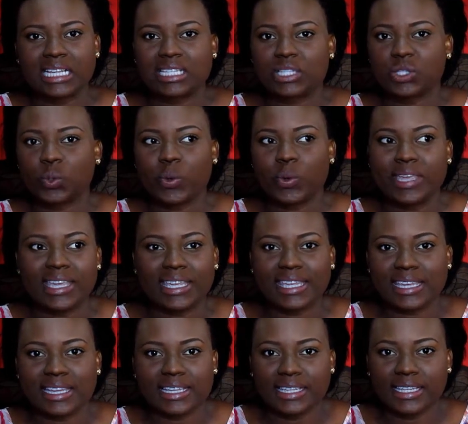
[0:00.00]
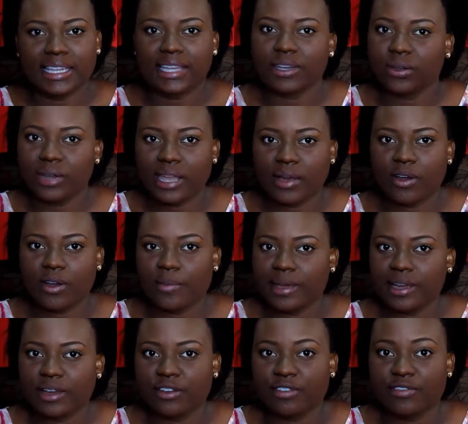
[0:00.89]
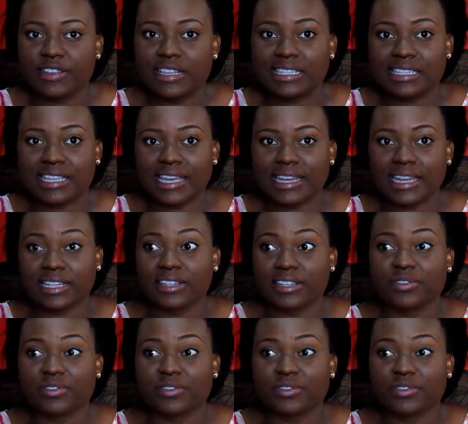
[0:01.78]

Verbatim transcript: squeaky clean. I don't like how my hair feels like that.